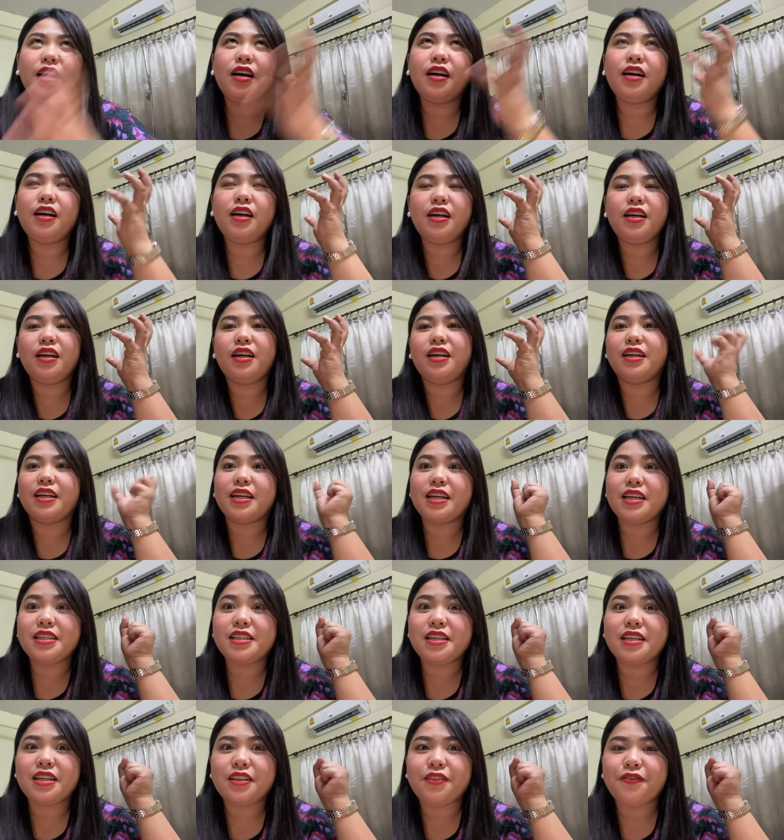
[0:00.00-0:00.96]
ah, oh,
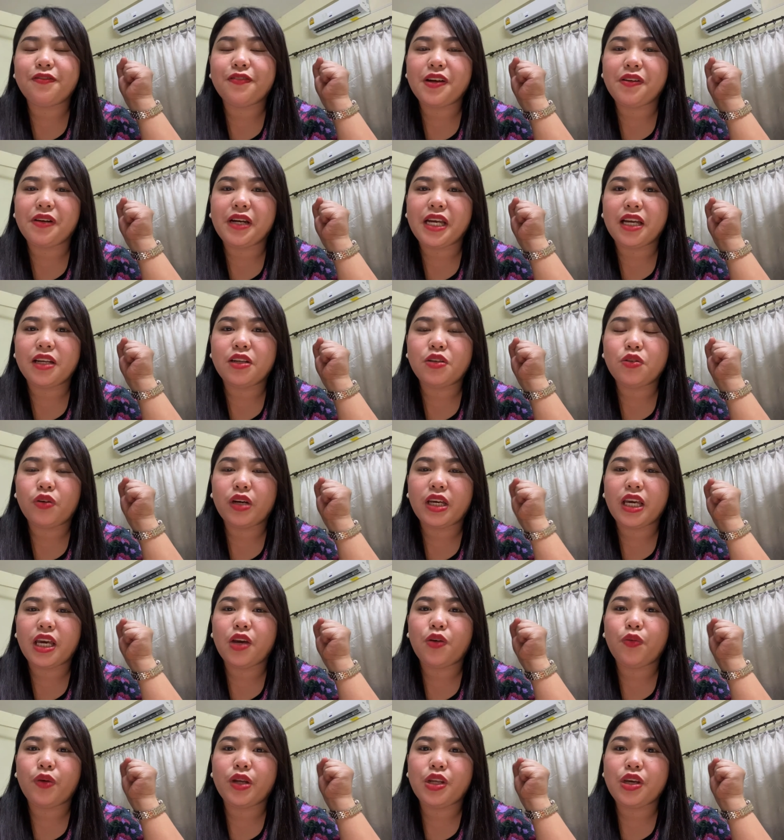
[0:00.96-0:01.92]
isn't it very
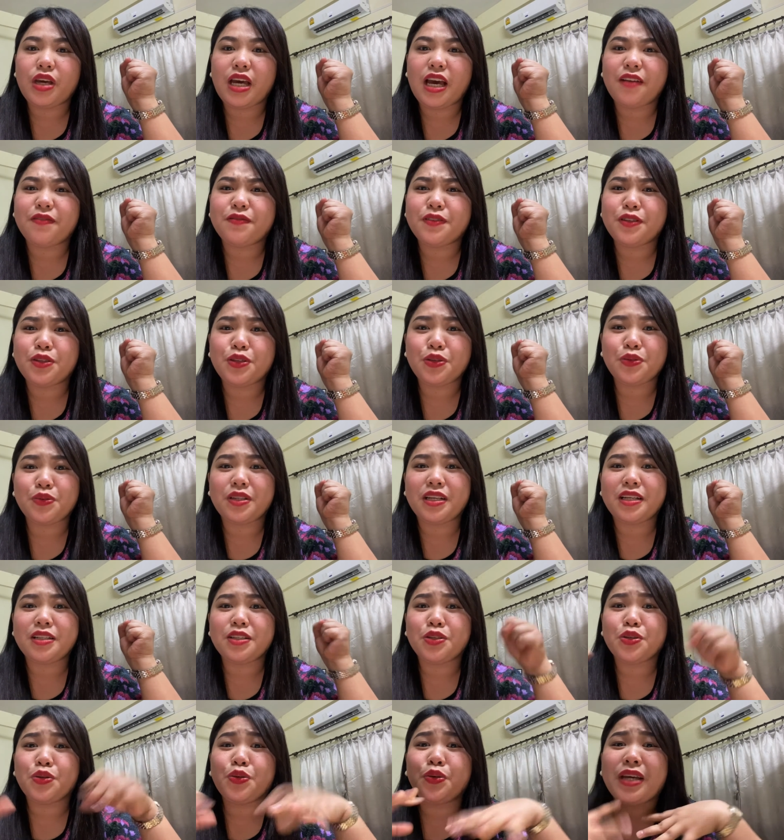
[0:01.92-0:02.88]
annoying when you have
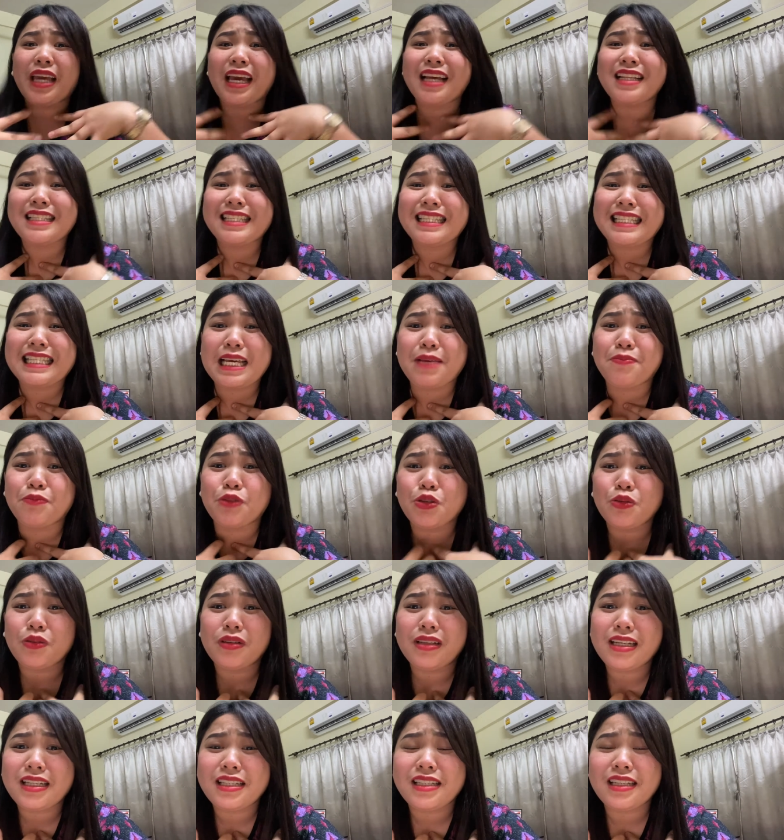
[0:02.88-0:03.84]
students who can't seem to
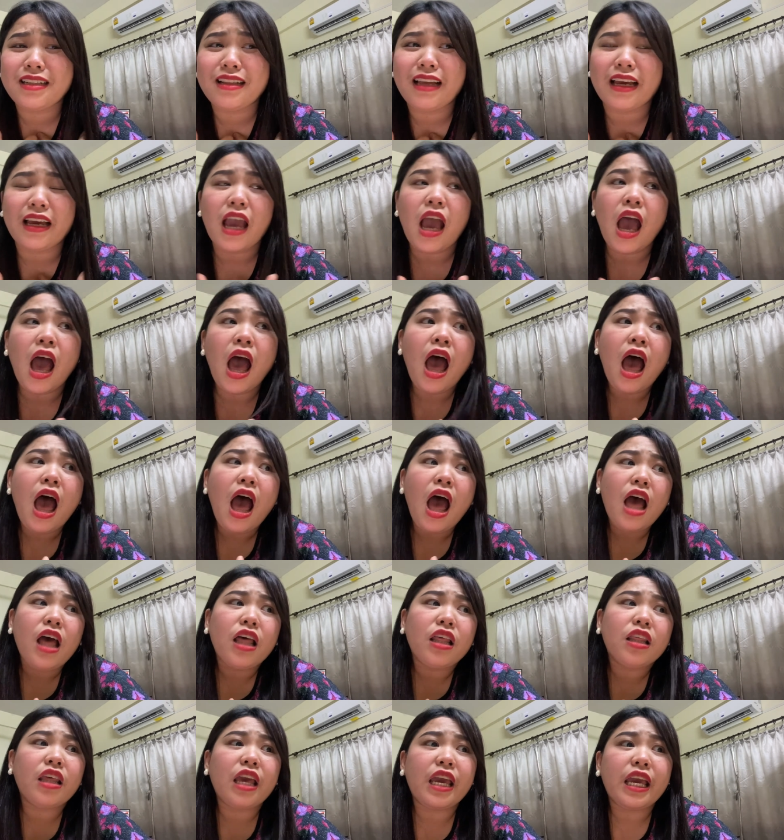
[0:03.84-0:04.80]
listen, like
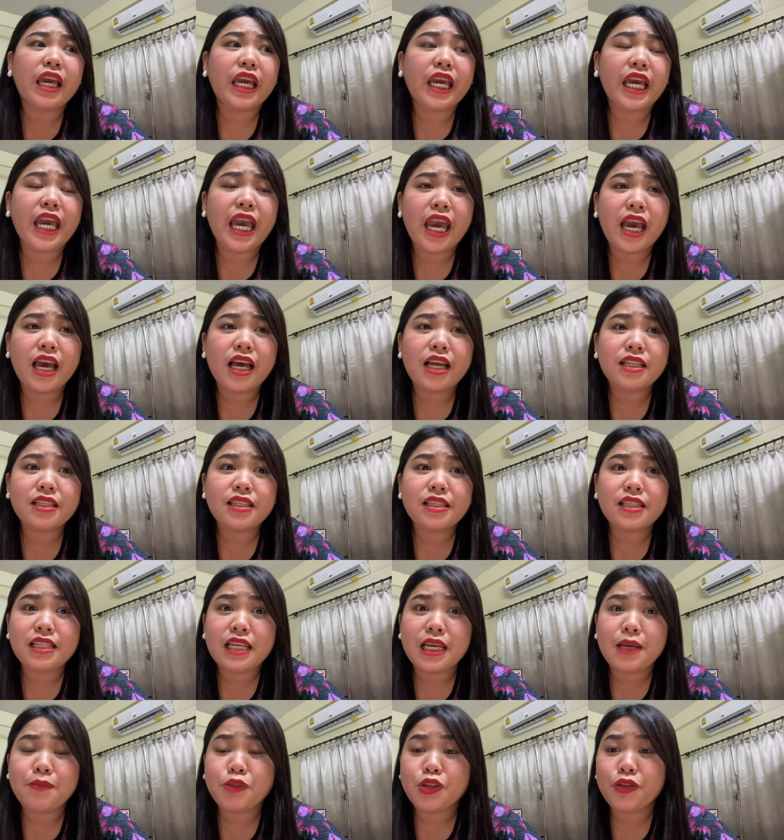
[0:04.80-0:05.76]
they can't
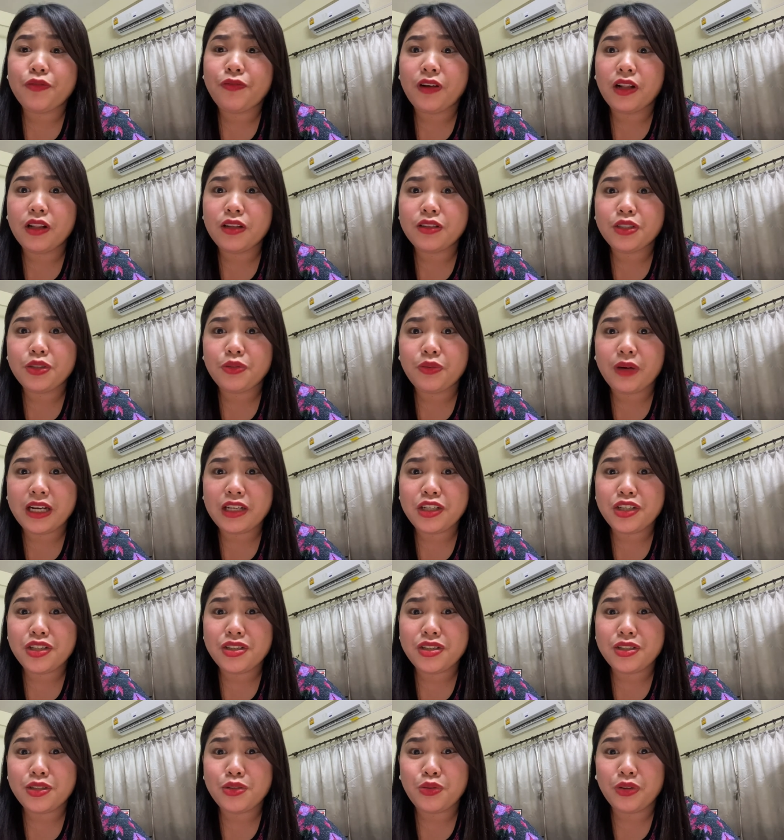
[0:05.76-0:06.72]
seem to follow
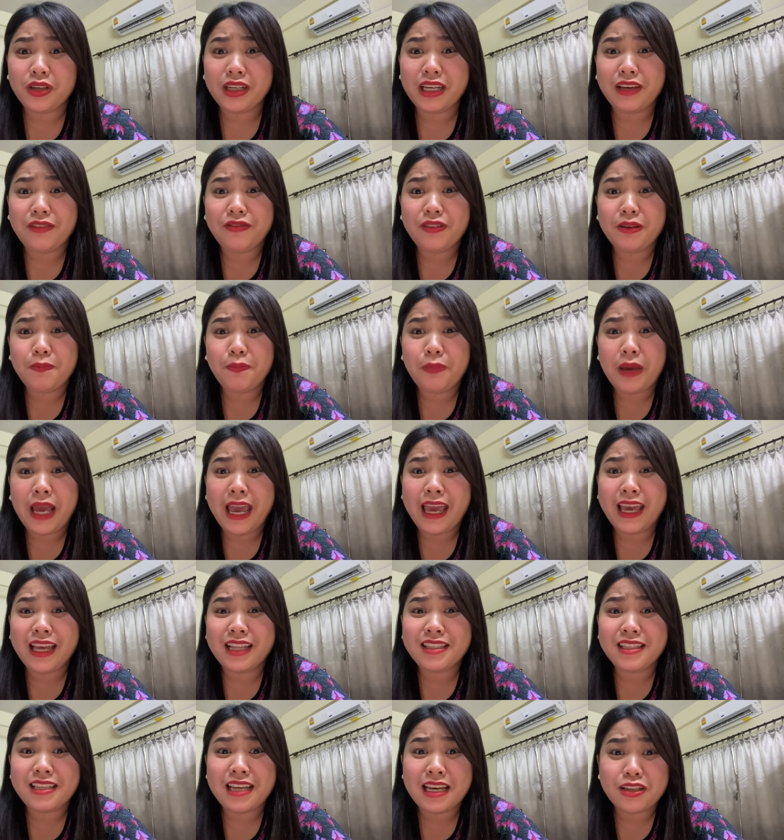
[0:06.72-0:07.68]
directions or even pay
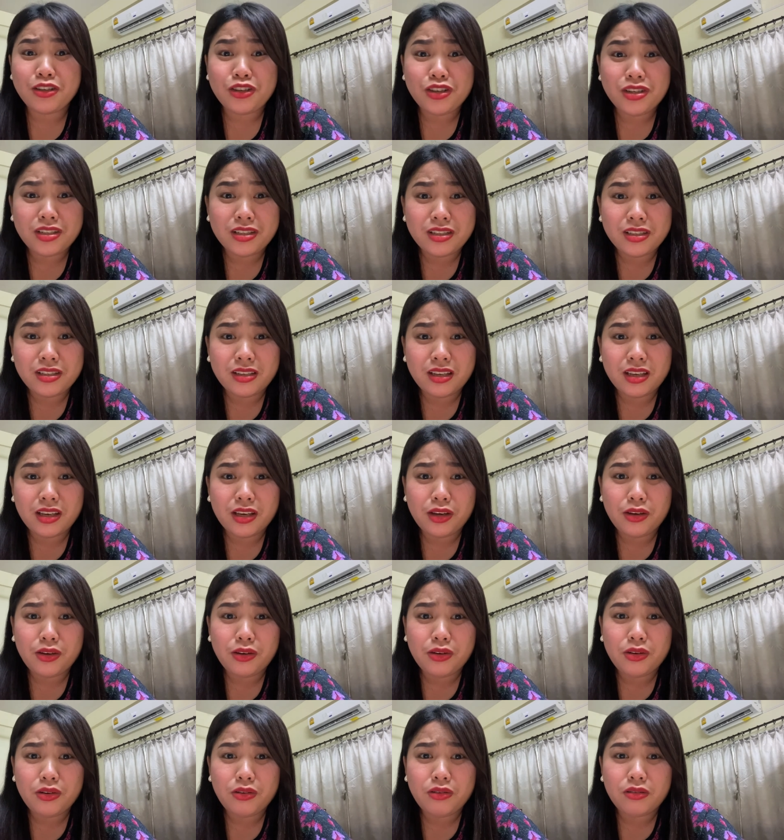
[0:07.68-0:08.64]
attention to
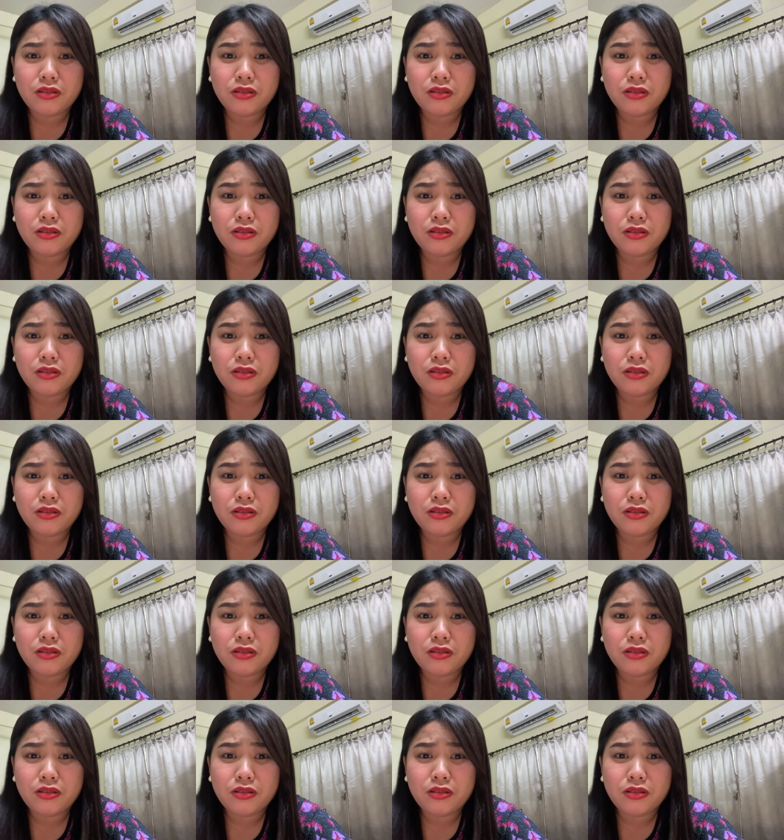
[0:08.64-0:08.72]
you?